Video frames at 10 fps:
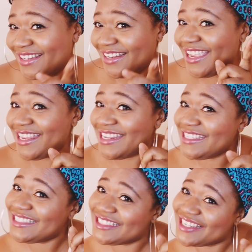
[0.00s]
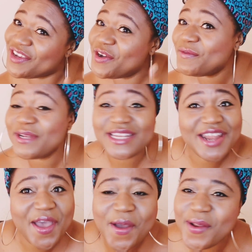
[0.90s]
Ladies, who would
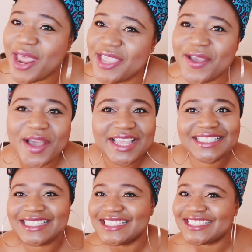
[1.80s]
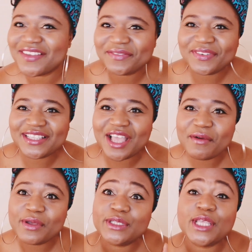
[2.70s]
know that you are eating something that
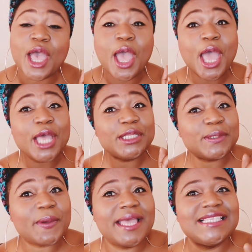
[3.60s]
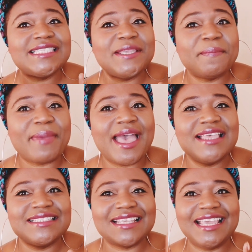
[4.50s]
was 20
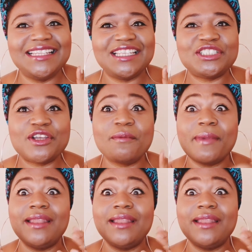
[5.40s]
pence in the shop?